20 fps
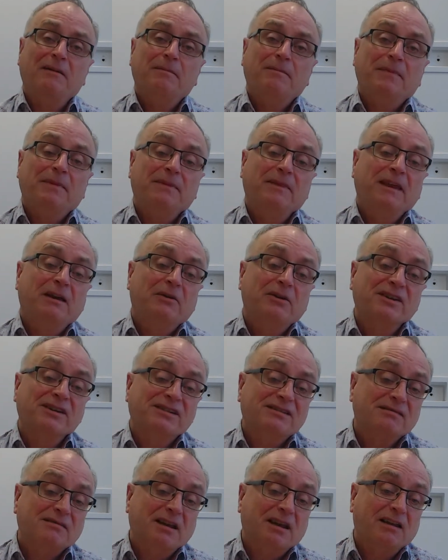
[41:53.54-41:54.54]
there
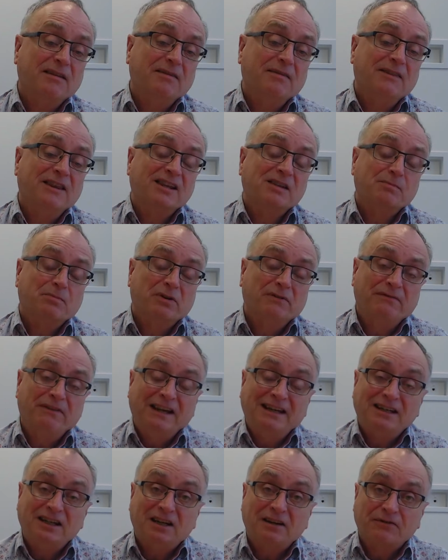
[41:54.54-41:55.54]
is this
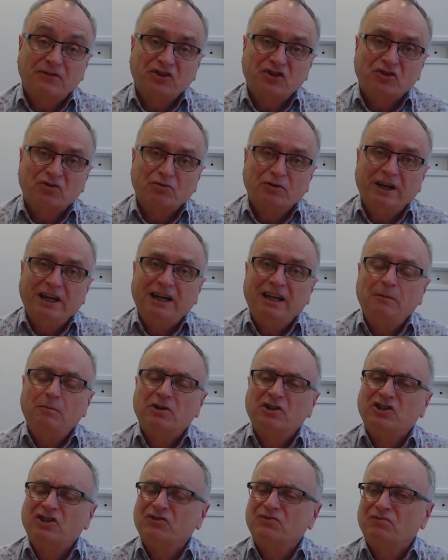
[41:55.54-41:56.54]
preventative screening,
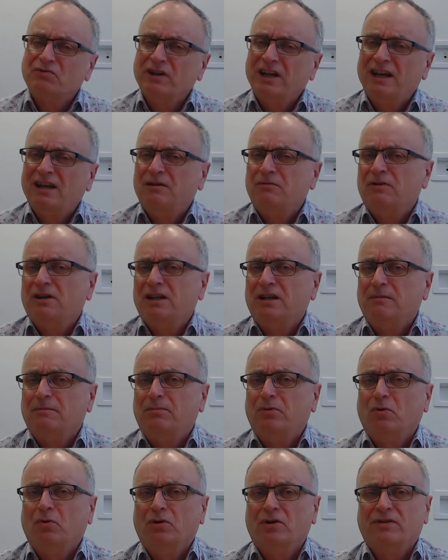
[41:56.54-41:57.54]
which is really, really
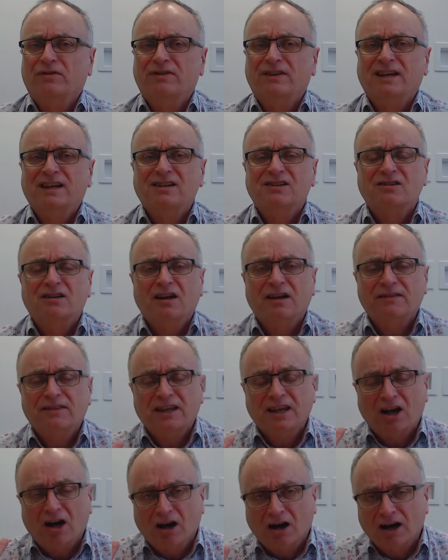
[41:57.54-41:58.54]
important. Things like
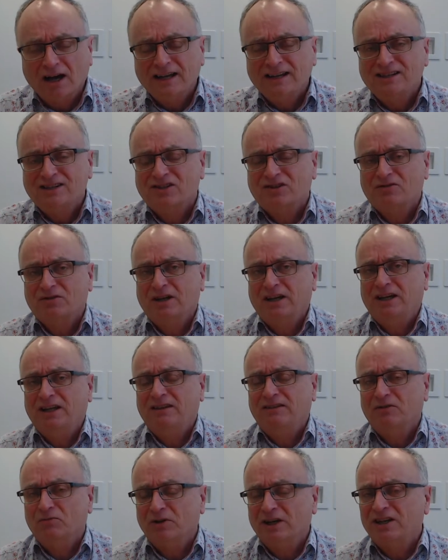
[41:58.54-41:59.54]
the eye screening,
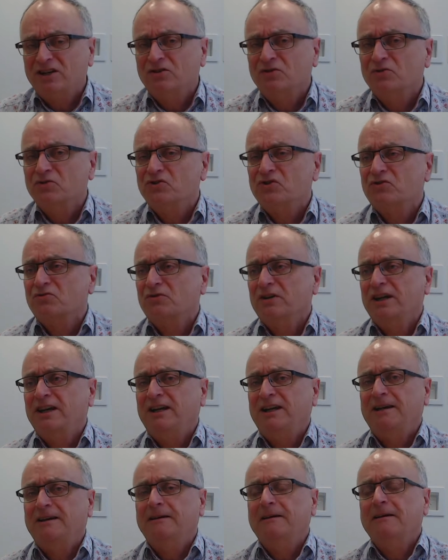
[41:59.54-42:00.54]
the retinal
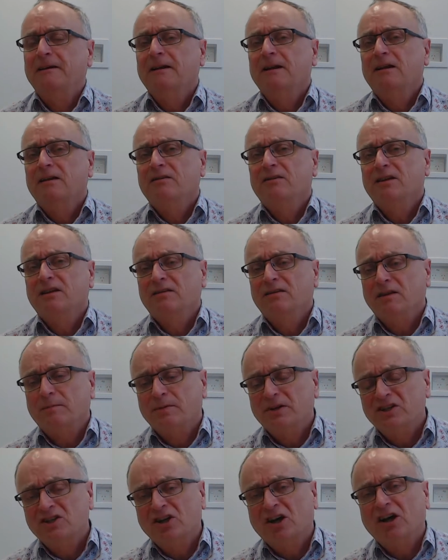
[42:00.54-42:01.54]
screening, the
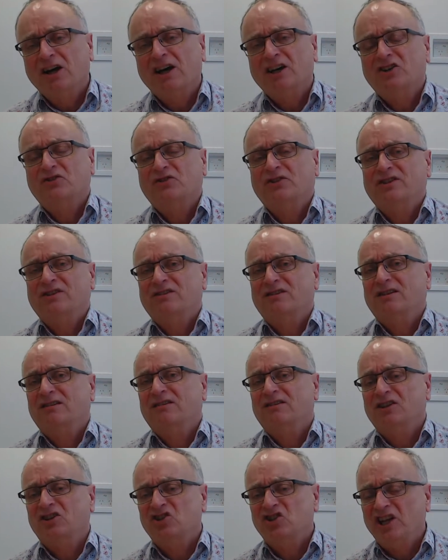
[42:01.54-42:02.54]
podiatrist,
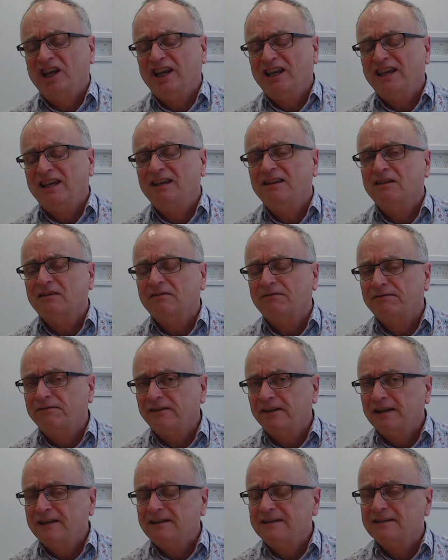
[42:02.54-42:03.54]
the checking the
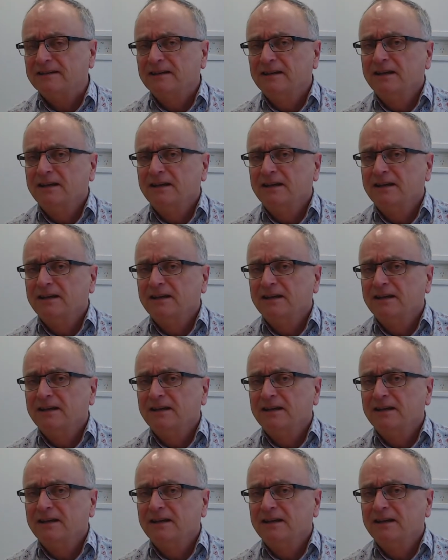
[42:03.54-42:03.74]
feet,